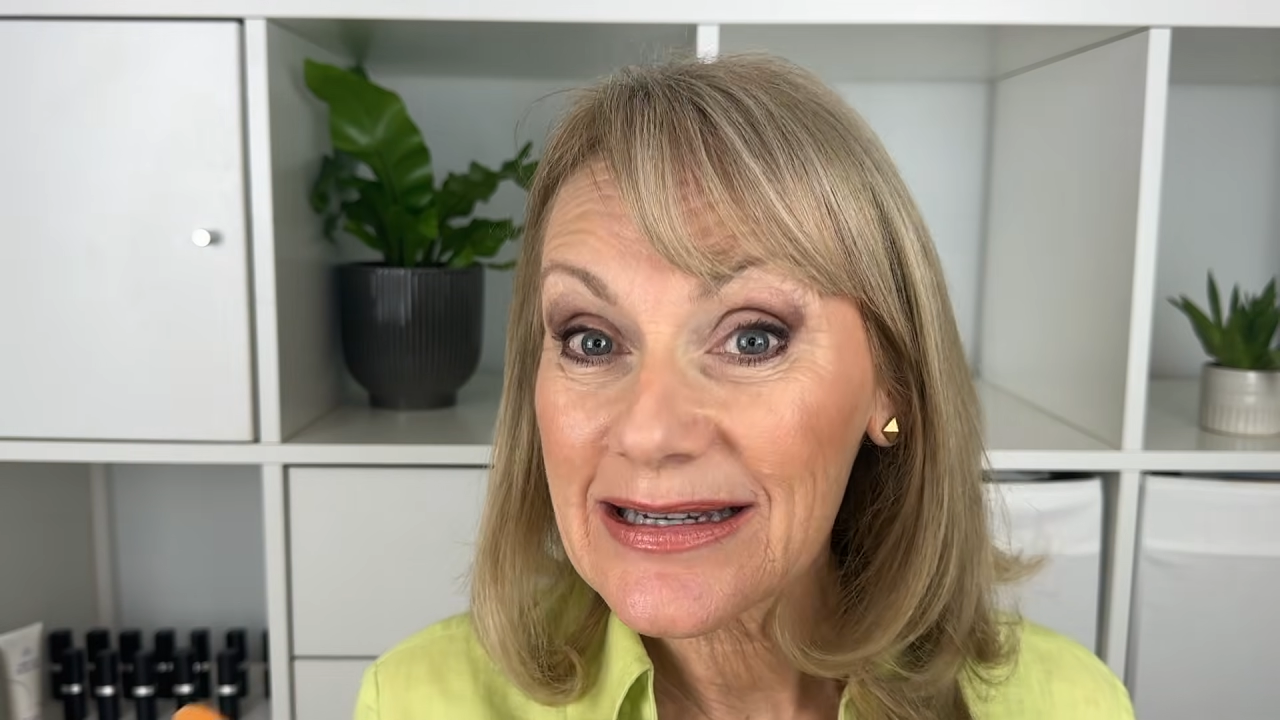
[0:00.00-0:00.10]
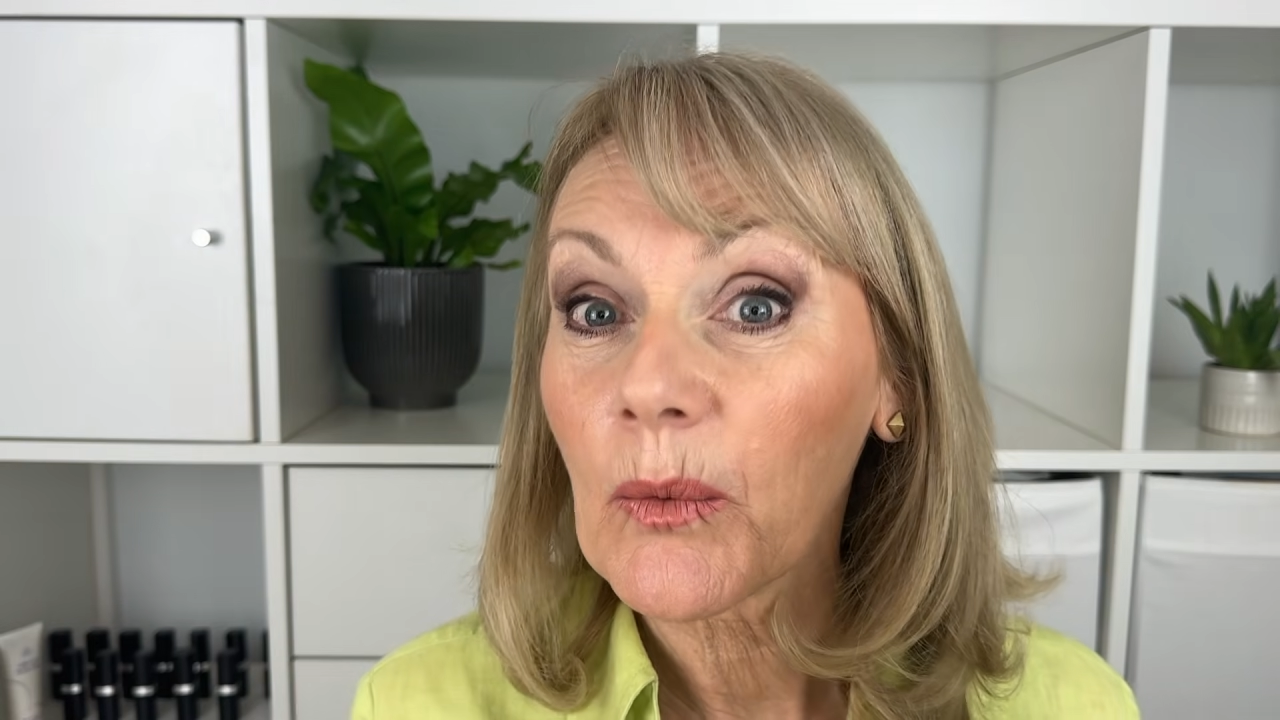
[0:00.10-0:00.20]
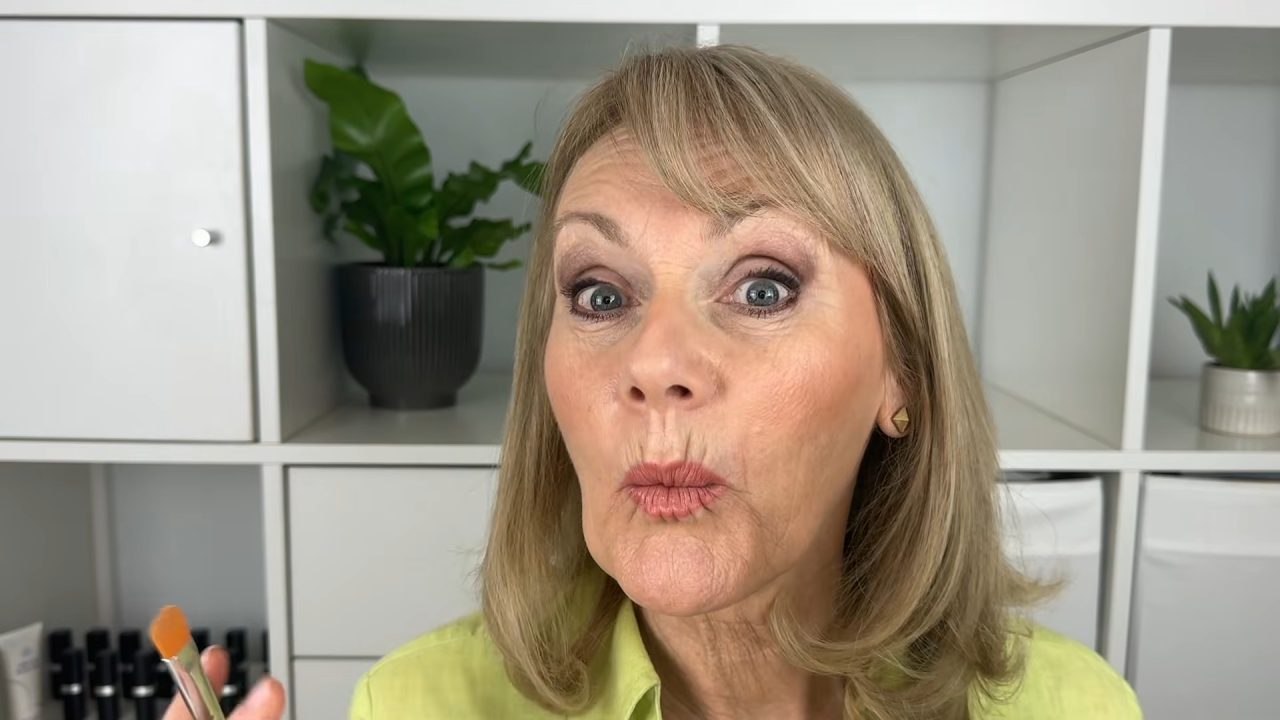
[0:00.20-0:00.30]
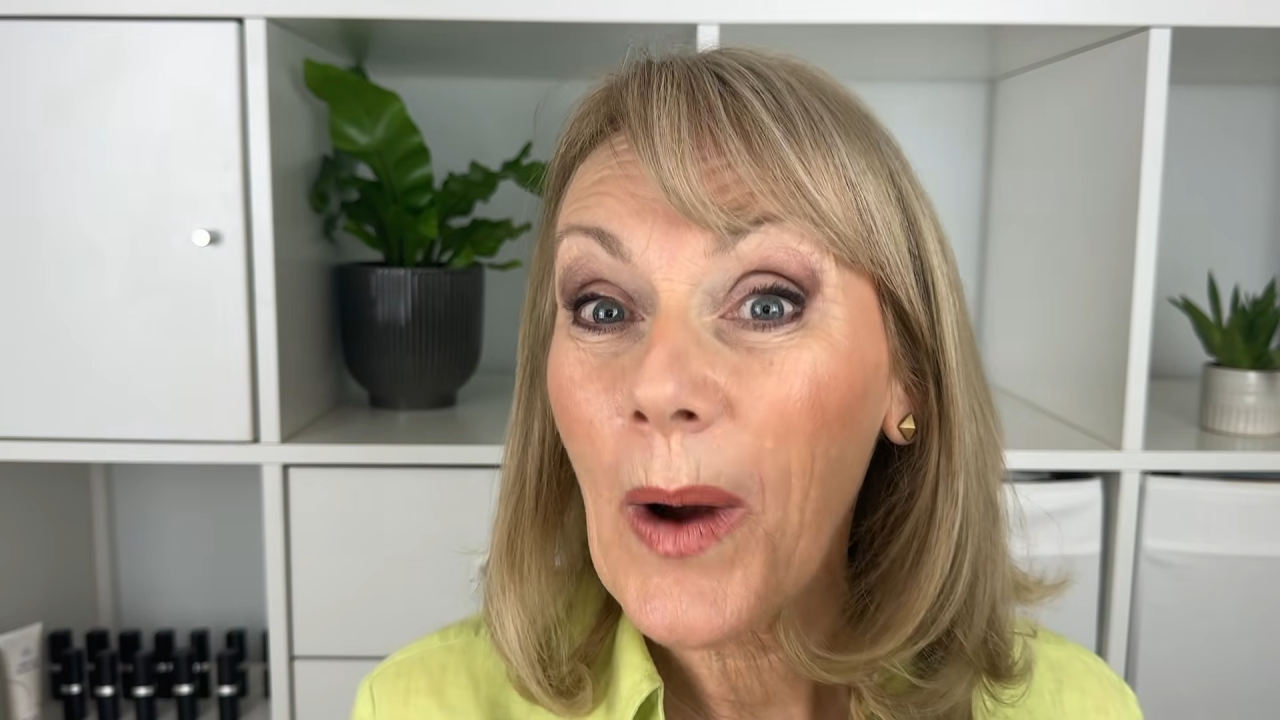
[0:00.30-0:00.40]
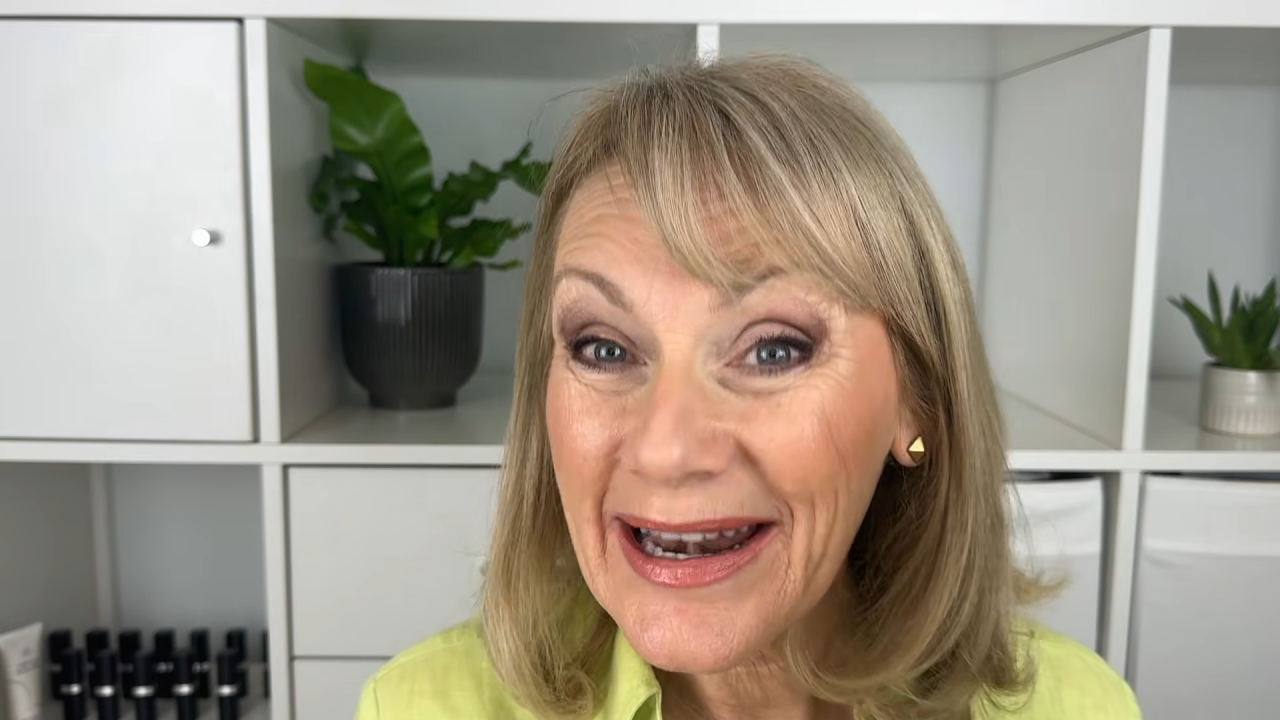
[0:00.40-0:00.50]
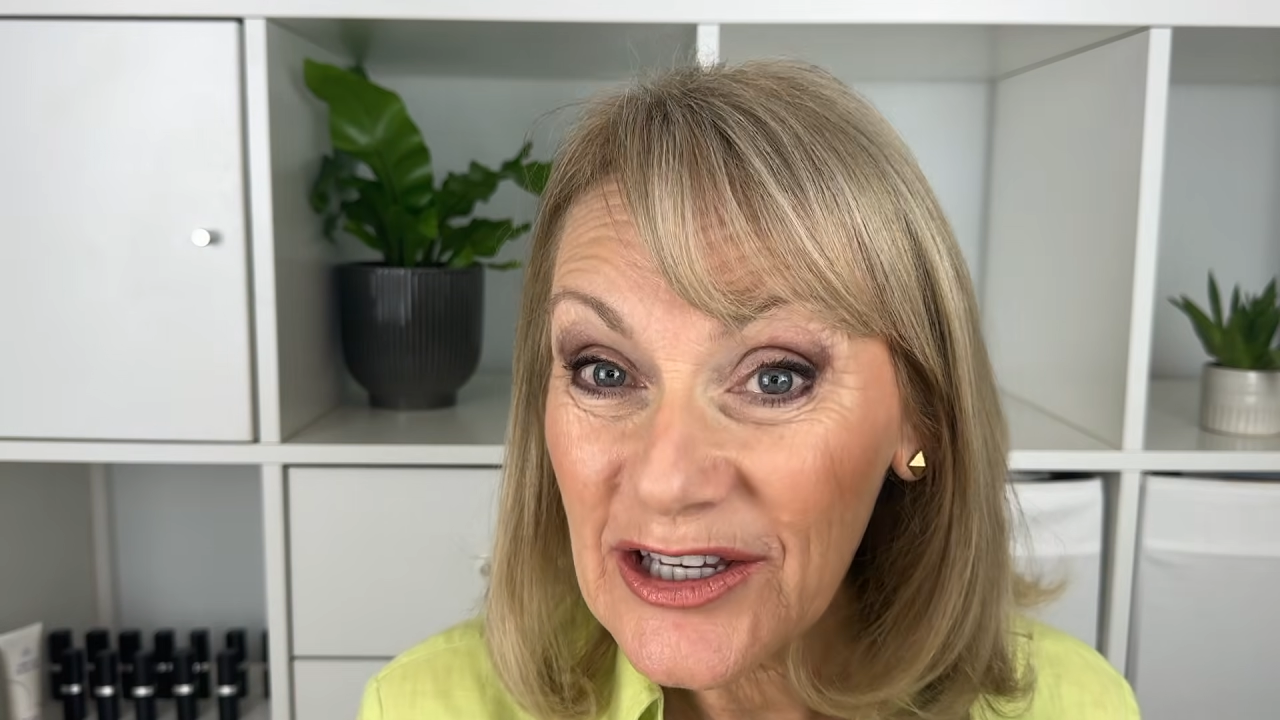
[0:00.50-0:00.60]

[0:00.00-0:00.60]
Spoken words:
when